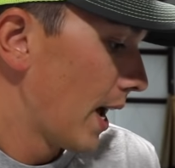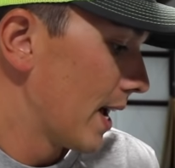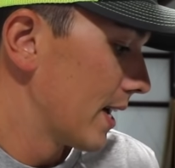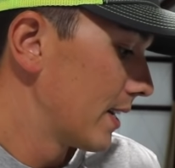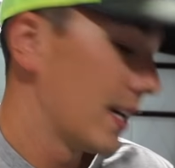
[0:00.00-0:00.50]

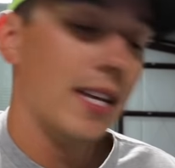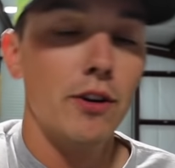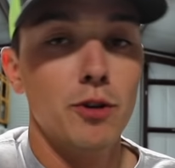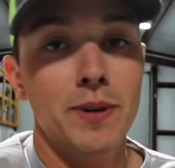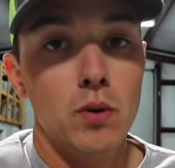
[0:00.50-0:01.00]
And anyhow,
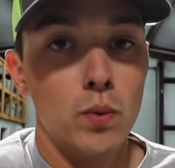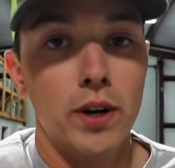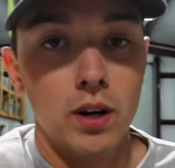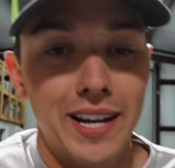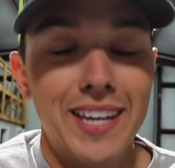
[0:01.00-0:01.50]
you'll be
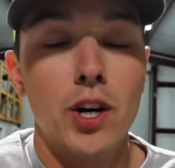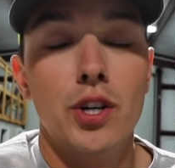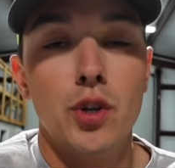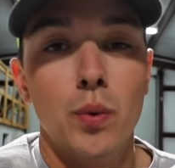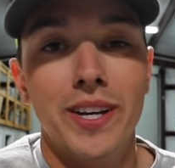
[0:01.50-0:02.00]
winner,
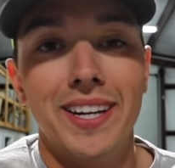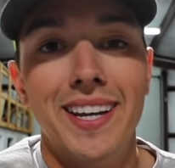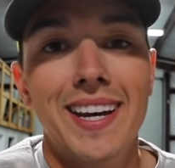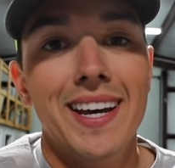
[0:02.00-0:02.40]
entered to win